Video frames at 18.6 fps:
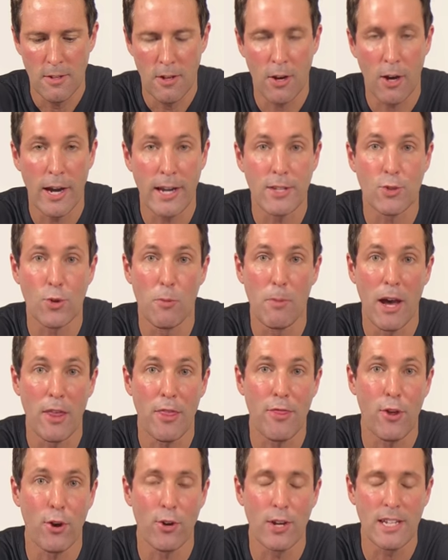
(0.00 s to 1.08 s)
All right, so
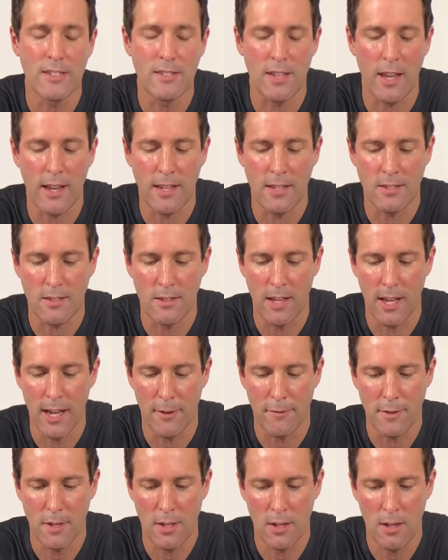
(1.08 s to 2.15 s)
about 30 seconds
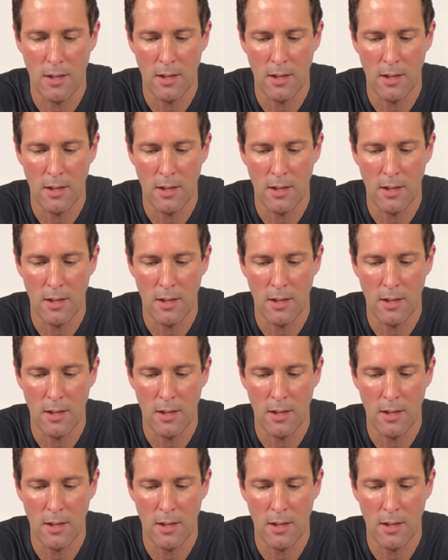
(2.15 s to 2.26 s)
left.